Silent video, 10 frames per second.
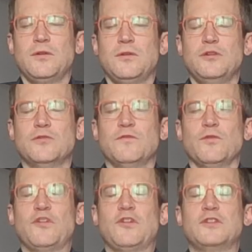you're
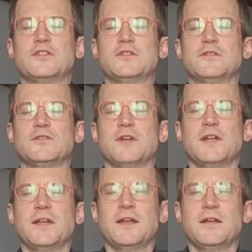forced to just look straight
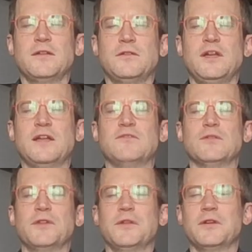ahead. You can't even
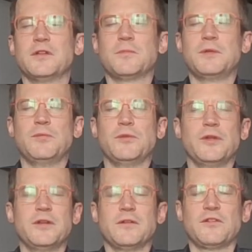really look at the people
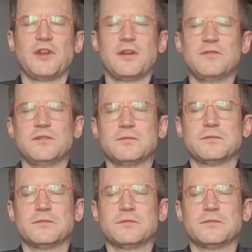on either side of you.